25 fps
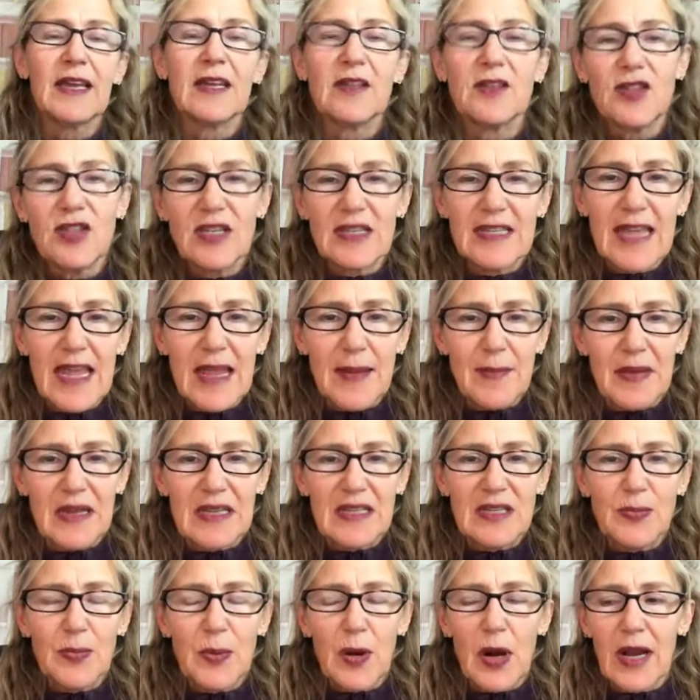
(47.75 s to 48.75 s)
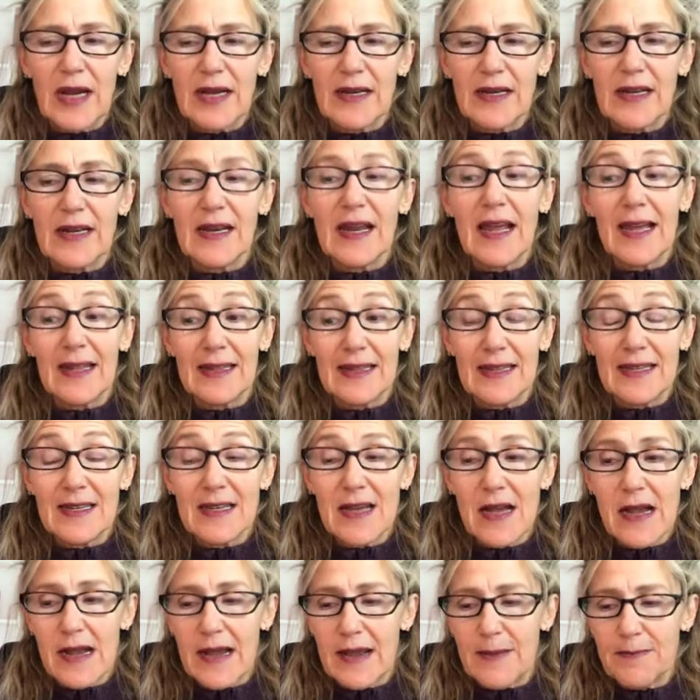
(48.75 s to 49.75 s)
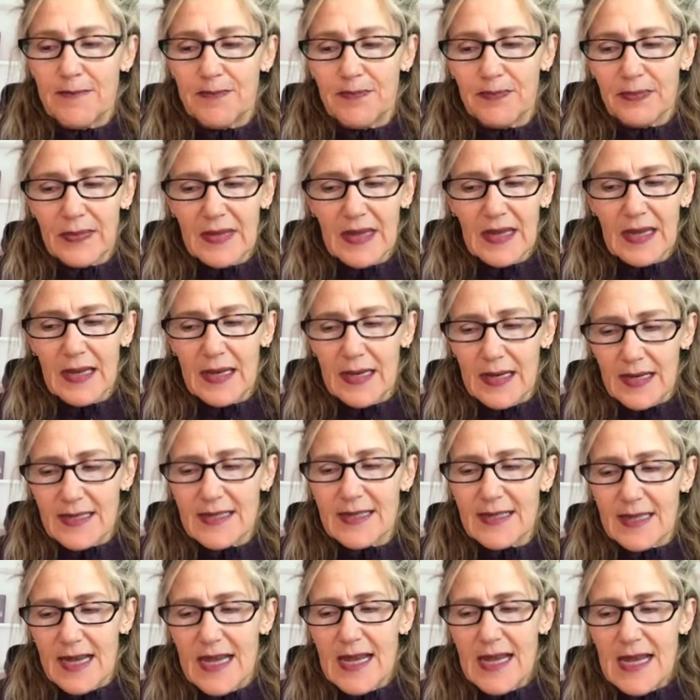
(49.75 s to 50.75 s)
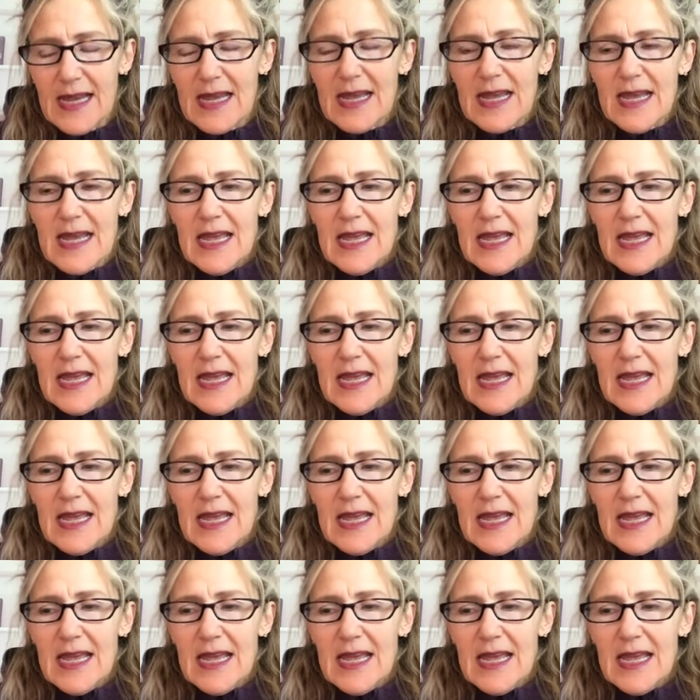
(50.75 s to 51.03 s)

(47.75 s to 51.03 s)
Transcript: And she's 8 months pregnant at the time. And it's